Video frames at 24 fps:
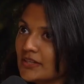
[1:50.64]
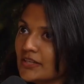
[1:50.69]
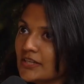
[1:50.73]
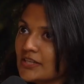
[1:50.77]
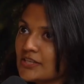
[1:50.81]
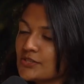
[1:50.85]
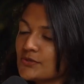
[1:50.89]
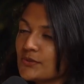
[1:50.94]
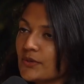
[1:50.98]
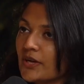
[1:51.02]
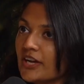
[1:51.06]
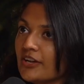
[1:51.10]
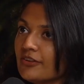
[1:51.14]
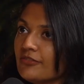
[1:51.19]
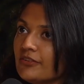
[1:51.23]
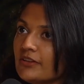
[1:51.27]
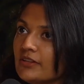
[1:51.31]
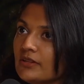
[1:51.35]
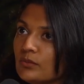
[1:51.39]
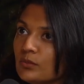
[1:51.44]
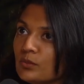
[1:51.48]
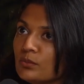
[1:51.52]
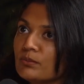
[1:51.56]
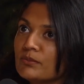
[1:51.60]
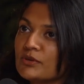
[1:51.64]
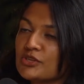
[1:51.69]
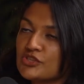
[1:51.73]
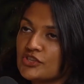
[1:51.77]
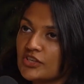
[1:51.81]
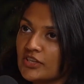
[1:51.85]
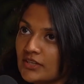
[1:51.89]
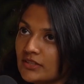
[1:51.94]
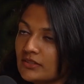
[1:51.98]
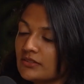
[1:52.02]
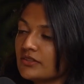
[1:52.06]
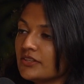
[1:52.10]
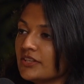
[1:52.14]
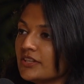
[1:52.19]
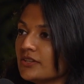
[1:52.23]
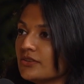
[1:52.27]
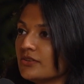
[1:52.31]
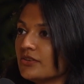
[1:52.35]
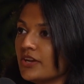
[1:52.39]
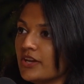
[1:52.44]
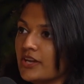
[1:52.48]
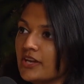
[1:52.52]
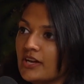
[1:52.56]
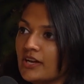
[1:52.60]
So I feel machine learning
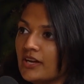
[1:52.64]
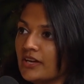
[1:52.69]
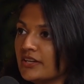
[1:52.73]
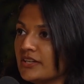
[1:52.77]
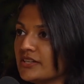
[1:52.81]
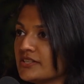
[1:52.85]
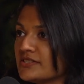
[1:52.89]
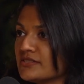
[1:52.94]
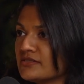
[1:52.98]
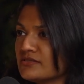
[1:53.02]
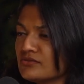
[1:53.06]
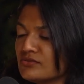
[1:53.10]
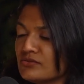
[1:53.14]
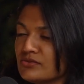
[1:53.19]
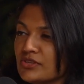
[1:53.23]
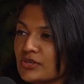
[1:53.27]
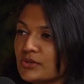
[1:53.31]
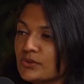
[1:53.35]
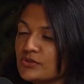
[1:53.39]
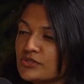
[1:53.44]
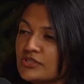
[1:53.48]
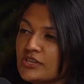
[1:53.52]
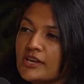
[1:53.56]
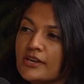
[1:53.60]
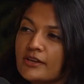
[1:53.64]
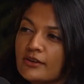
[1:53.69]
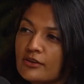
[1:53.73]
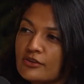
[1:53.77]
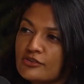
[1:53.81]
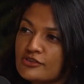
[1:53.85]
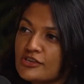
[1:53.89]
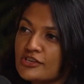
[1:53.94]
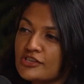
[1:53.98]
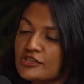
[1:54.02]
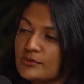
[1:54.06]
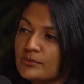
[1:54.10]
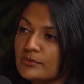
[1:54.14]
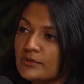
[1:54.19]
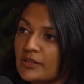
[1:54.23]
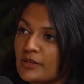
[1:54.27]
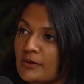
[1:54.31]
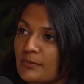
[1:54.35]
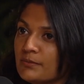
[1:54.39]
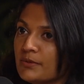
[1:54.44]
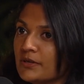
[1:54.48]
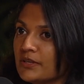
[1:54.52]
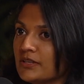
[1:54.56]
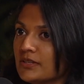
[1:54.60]
or AI is used interchangeably,
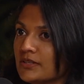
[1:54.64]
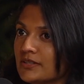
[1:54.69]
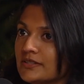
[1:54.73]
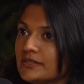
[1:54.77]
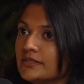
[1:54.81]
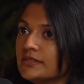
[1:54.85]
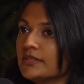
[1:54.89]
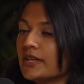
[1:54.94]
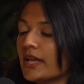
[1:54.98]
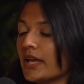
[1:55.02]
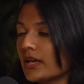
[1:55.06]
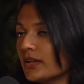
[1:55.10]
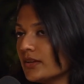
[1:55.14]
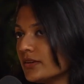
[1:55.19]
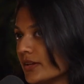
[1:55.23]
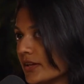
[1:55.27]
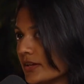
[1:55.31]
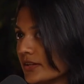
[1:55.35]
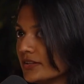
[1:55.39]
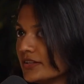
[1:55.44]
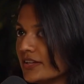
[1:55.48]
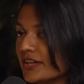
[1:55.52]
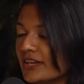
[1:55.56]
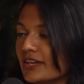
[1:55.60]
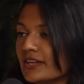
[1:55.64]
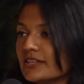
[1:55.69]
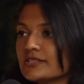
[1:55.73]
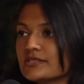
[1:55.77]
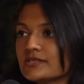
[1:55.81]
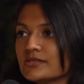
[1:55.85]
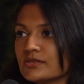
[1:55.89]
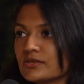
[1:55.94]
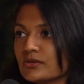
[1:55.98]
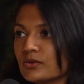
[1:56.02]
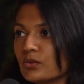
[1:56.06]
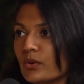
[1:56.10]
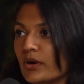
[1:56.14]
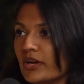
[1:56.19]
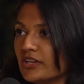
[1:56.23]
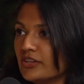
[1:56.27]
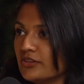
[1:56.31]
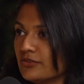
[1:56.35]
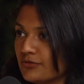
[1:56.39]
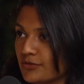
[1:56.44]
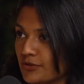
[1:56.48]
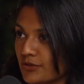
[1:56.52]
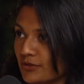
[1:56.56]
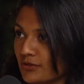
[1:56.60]
but technically it's quite
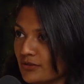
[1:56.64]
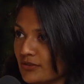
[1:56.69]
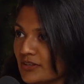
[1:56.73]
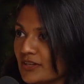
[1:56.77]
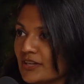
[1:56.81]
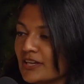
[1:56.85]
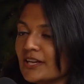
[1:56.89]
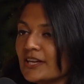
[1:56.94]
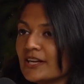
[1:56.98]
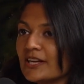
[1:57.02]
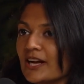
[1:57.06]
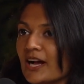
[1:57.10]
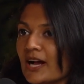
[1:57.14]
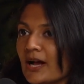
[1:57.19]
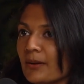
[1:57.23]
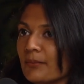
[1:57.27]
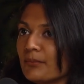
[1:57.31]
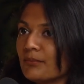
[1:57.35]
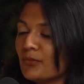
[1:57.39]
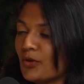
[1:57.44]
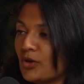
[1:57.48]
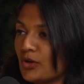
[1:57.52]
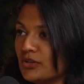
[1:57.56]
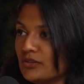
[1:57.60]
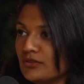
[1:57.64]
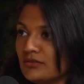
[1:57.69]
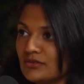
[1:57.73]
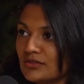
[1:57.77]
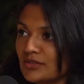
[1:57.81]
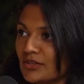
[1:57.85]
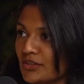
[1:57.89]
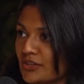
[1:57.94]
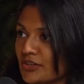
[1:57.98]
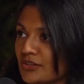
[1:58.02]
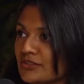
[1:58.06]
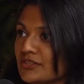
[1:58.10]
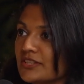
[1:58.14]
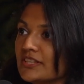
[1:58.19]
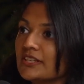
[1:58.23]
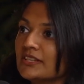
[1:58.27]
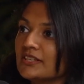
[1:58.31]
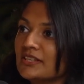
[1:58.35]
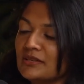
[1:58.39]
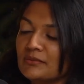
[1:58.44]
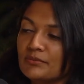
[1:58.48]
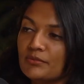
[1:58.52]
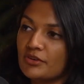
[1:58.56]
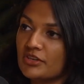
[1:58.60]
different. I'm not going to dig
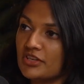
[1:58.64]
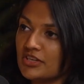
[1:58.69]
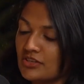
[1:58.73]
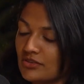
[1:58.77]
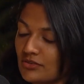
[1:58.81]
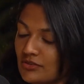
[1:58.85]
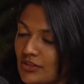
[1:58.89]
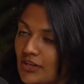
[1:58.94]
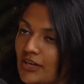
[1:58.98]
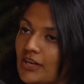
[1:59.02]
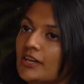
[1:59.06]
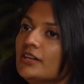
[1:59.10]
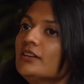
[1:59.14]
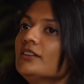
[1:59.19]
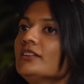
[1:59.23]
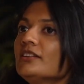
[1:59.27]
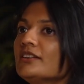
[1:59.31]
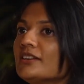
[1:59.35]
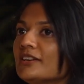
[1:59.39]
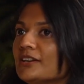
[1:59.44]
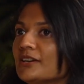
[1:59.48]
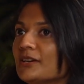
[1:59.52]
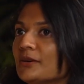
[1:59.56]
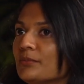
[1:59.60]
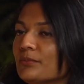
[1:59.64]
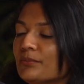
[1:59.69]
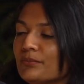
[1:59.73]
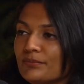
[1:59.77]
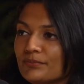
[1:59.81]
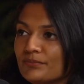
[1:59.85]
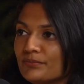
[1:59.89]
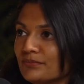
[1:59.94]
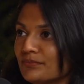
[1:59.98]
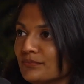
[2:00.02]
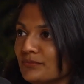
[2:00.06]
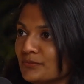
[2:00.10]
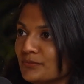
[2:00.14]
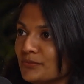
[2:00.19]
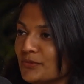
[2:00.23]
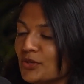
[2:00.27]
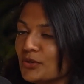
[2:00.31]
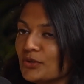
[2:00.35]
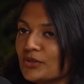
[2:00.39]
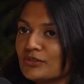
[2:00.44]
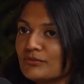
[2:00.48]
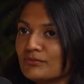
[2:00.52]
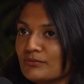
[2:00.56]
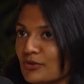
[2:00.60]
deeper into that. You
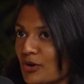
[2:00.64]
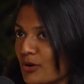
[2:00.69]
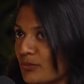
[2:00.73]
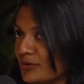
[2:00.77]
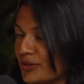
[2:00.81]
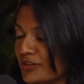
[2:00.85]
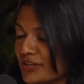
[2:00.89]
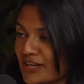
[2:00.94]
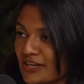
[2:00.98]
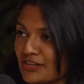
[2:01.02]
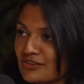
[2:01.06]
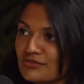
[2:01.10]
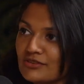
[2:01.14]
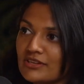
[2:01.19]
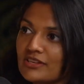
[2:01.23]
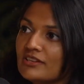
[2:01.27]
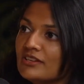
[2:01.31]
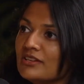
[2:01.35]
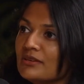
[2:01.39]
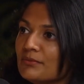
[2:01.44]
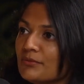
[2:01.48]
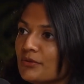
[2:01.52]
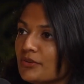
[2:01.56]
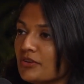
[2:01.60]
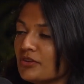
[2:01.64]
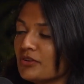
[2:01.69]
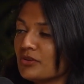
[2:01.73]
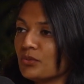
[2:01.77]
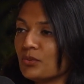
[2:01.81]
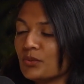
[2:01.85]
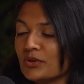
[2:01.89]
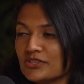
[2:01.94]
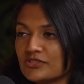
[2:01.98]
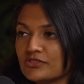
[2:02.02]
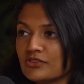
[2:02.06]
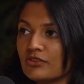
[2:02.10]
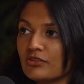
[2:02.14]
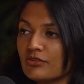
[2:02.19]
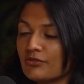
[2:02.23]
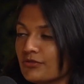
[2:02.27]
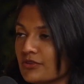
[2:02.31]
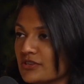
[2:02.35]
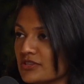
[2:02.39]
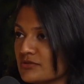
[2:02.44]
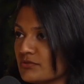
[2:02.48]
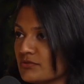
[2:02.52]
can probably read deeper into what's the difference